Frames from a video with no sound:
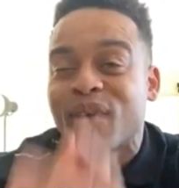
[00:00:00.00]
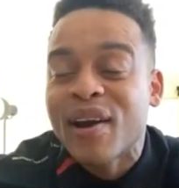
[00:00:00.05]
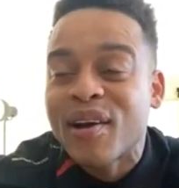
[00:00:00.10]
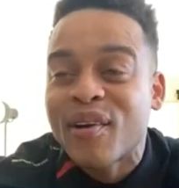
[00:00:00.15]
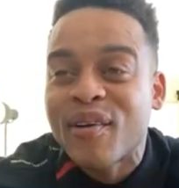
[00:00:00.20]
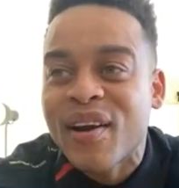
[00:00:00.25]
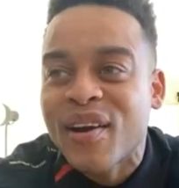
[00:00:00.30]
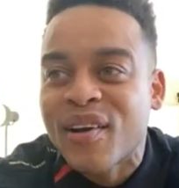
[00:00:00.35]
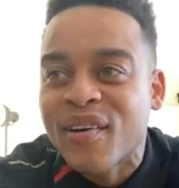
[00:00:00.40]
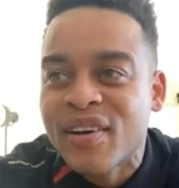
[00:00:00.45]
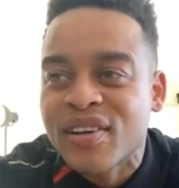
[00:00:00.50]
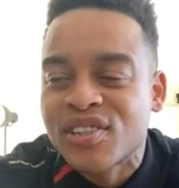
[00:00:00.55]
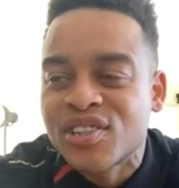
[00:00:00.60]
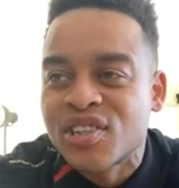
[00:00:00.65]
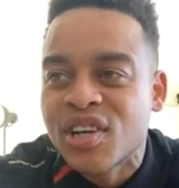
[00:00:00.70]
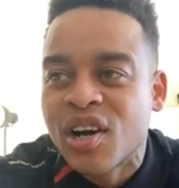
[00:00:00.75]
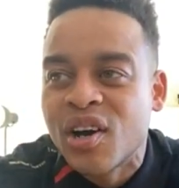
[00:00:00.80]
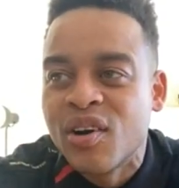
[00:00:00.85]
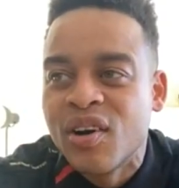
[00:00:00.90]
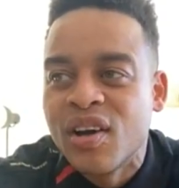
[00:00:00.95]
great, great
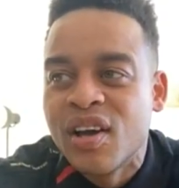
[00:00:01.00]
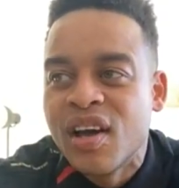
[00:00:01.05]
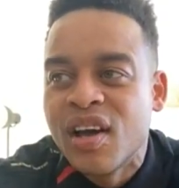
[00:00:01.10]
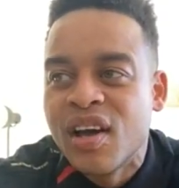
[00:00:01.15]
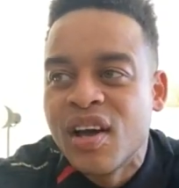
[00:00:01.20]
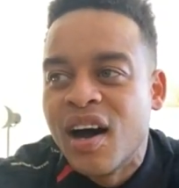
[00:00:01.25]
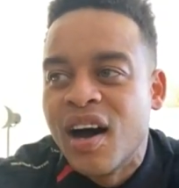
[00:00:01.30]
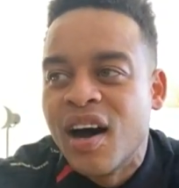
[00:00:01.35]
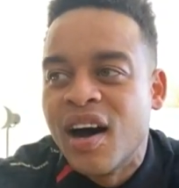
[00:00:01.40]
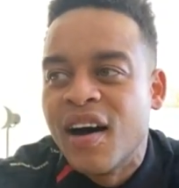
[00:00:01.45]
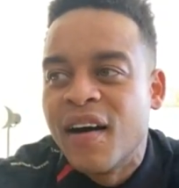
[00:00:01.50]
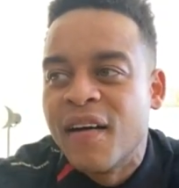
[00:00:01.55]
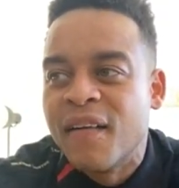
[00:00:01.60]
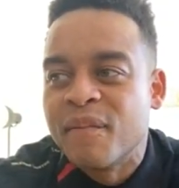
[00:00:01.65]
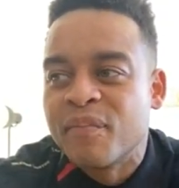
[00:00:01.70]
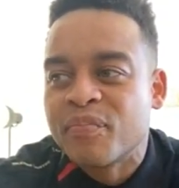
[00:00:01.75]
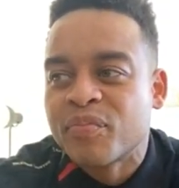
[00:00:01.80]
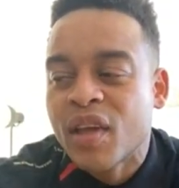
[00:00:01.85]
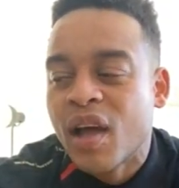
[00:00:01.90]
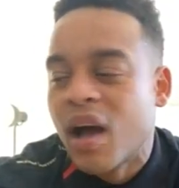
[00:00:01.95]
show.
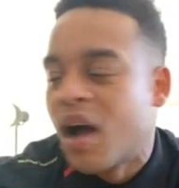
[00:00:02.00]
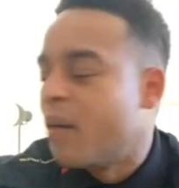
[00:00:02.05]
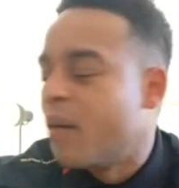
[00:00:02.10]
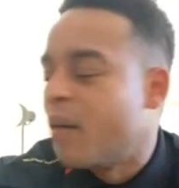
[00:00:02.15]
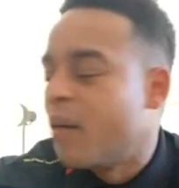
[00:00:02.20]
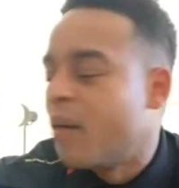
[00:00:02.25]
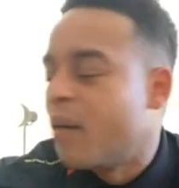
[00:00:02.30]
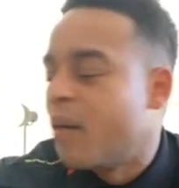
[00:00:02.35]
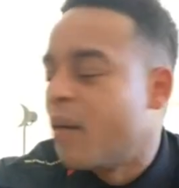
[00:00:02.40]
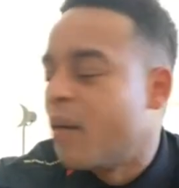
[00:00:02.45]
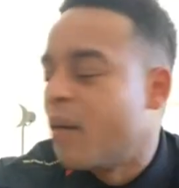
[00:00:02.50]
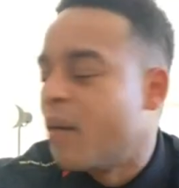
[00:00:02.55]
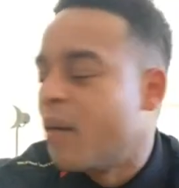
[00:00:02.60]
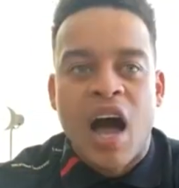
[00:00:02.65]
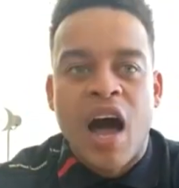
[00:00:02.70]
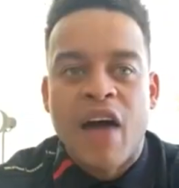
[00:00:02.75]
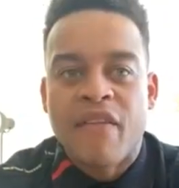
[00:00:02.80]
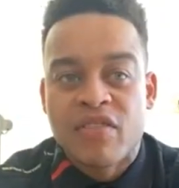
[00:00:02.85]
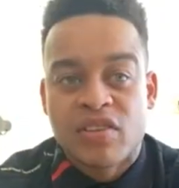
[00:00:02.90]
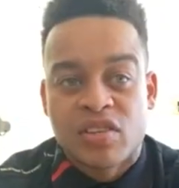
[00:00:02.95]
But then,
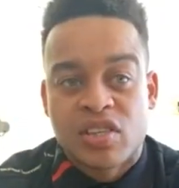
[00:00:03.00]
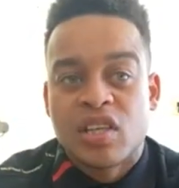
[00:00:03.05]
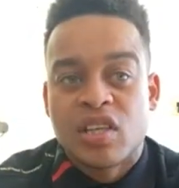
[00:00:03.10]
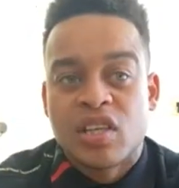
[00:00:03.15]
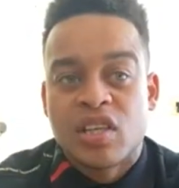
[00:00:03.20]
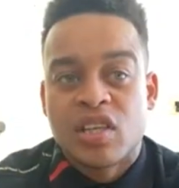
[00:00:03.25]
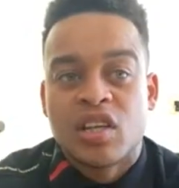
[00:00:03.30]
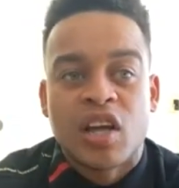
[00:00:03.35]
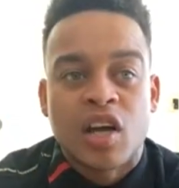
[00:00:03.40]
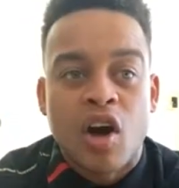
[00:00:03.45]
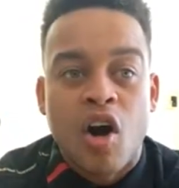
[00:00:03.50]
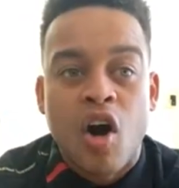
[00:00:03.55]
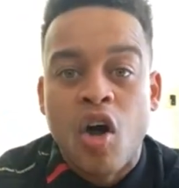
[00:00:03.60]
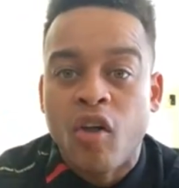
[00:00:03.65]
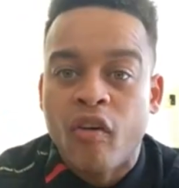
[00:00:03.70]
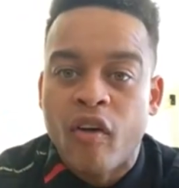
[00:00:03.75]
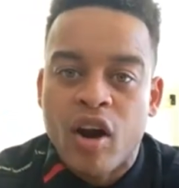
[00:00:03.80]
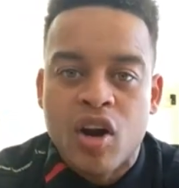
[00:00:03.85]
like, obviously, like, all our